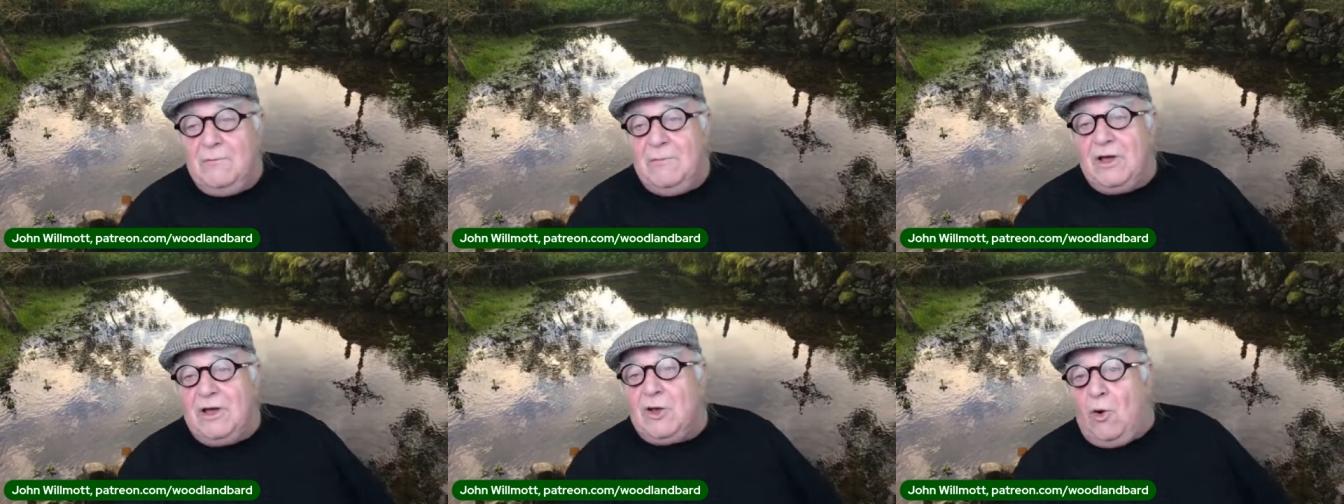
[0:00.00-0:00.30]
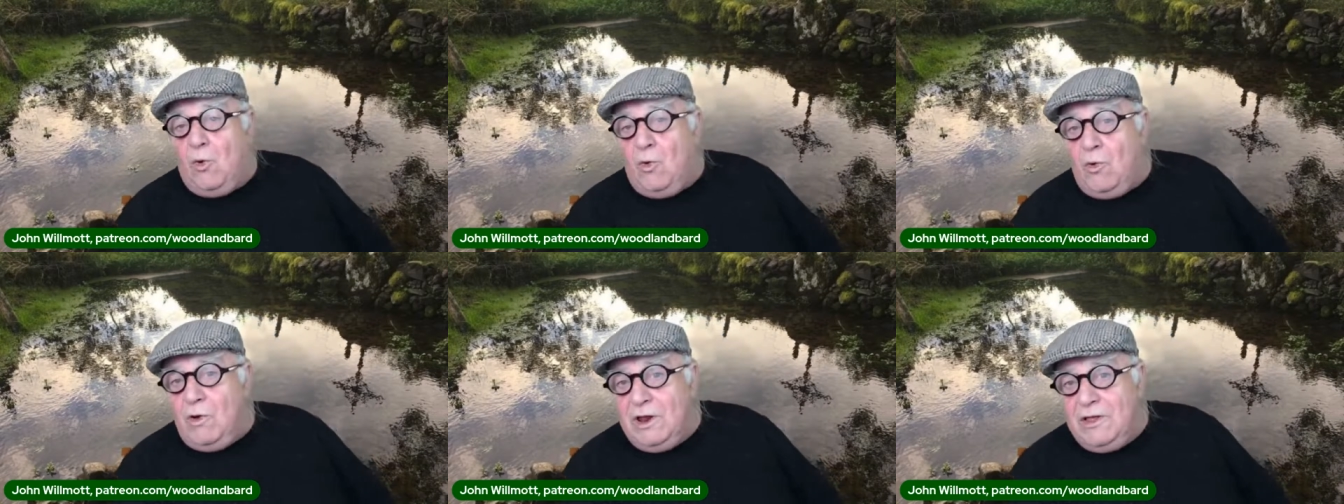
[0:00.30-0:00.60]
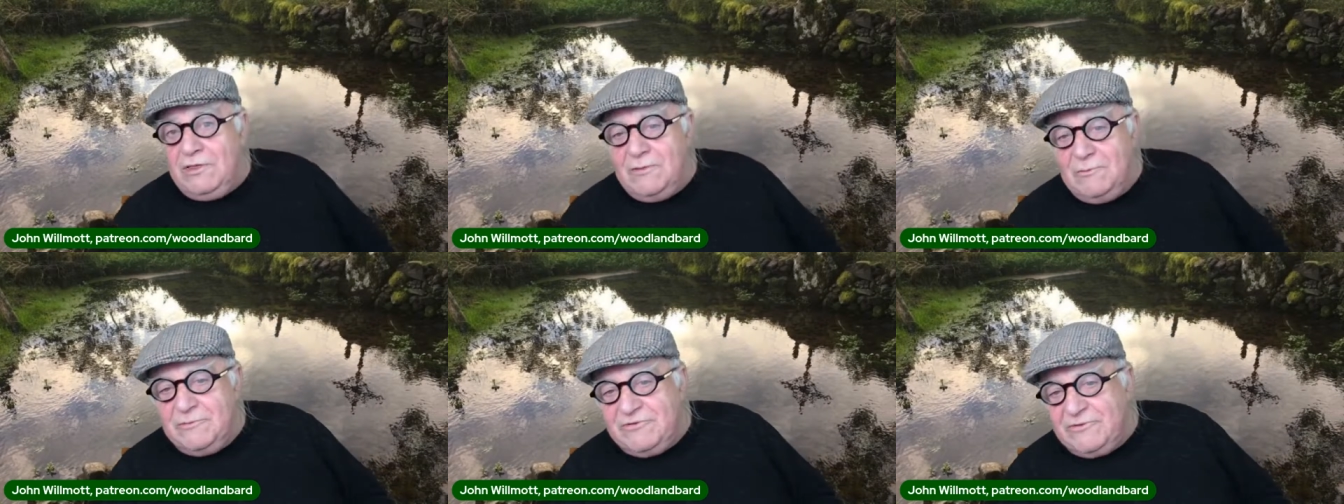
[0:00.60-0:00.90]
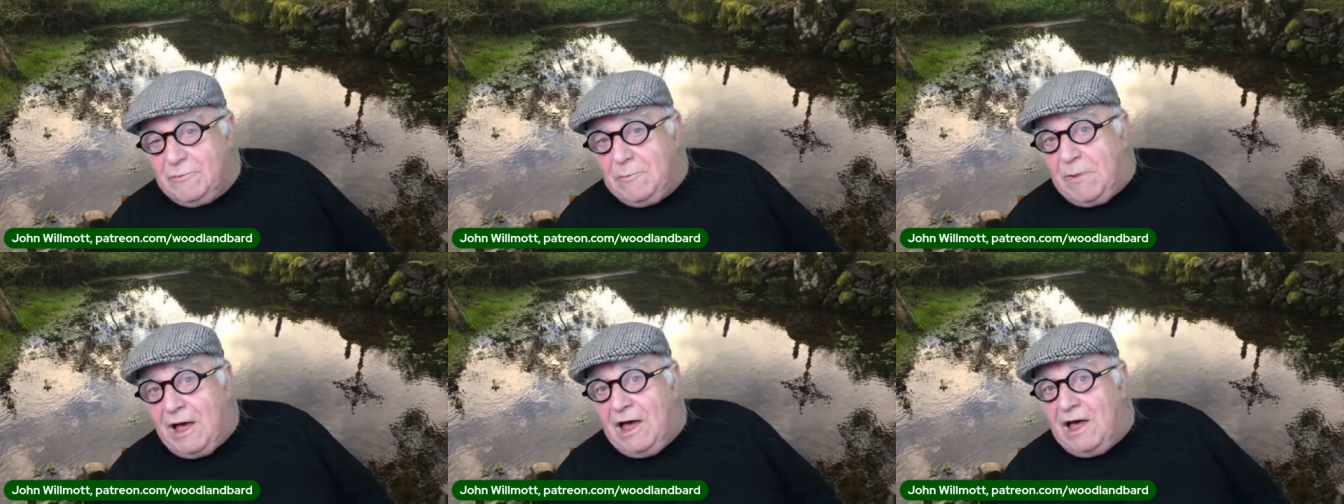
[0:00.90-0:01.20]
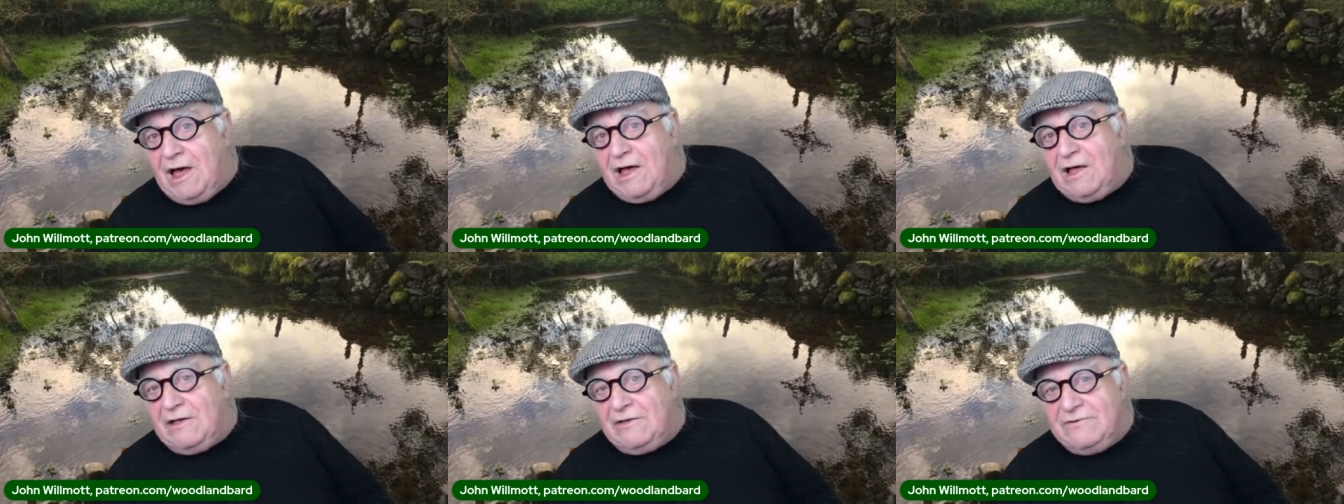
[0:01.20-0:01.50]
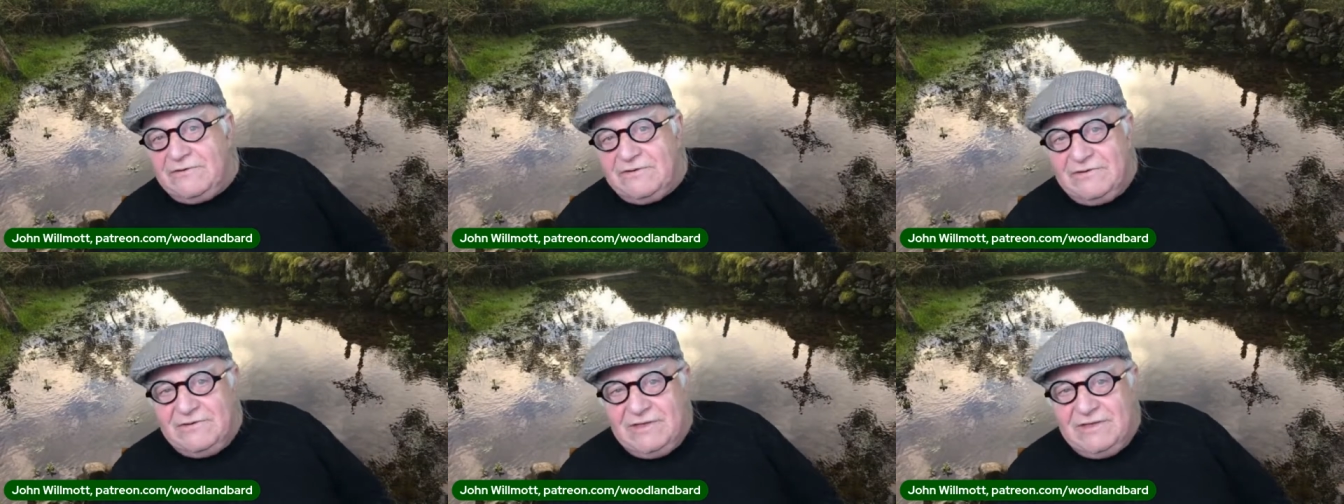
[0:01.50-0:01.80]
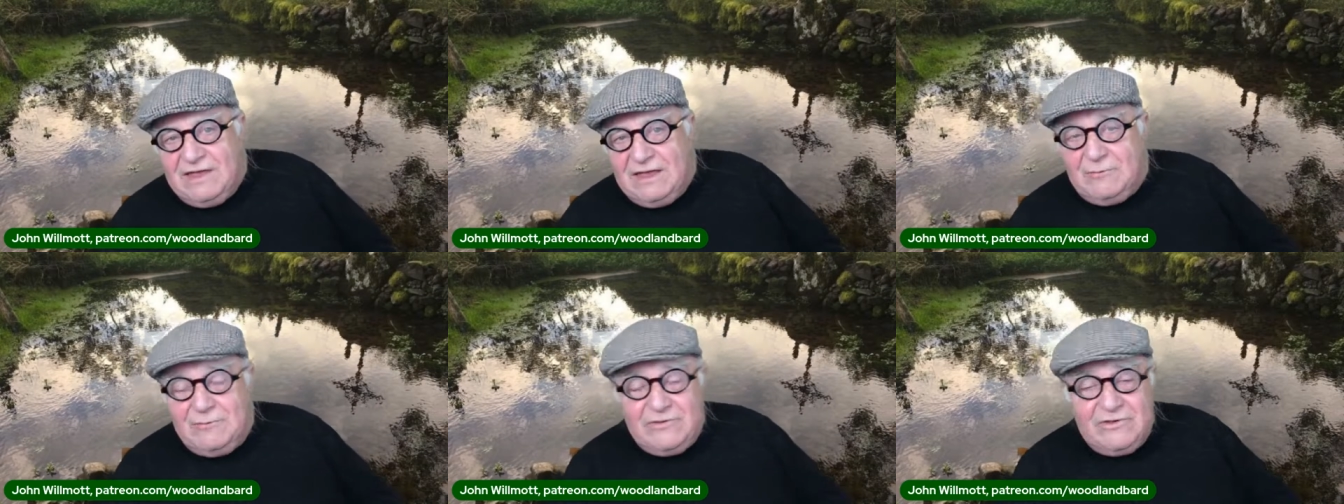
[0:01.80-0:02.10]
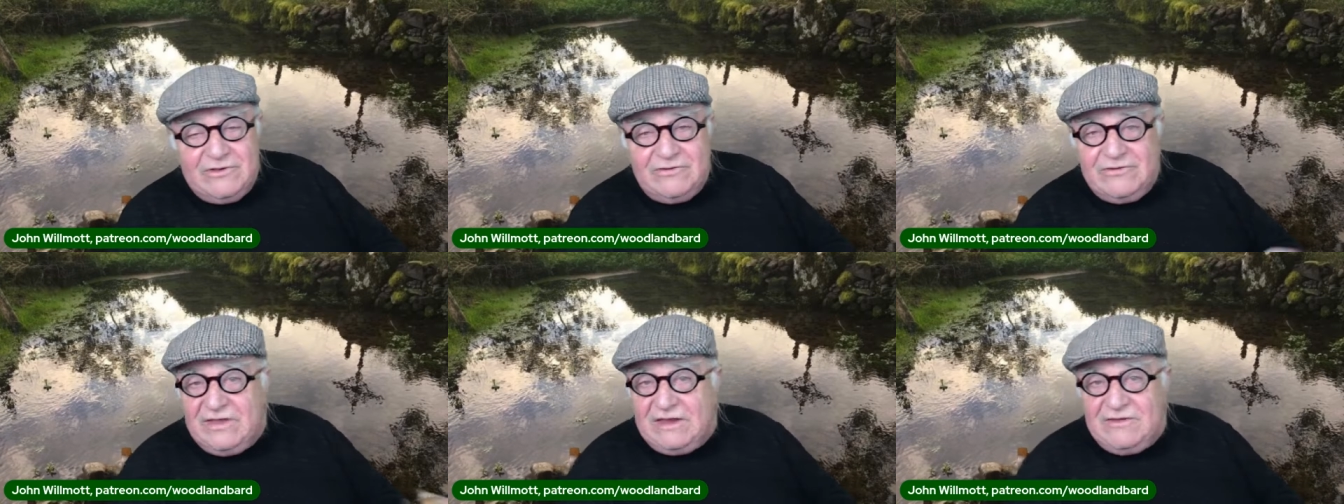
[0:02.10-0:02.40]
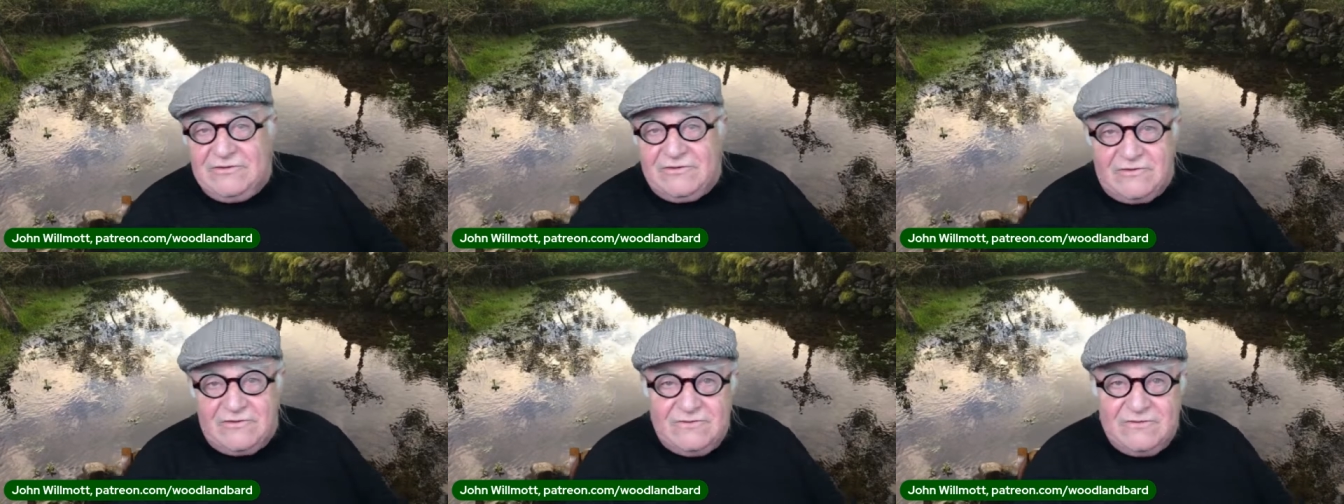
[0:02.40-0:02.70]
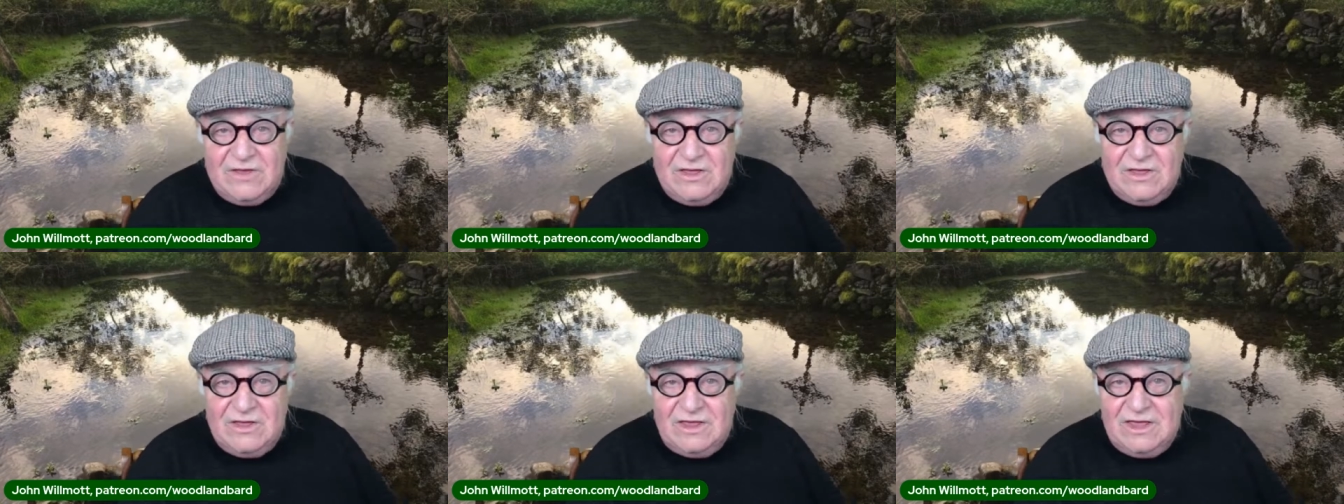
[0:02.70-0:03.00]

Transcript: but calling them spas, and that was a center of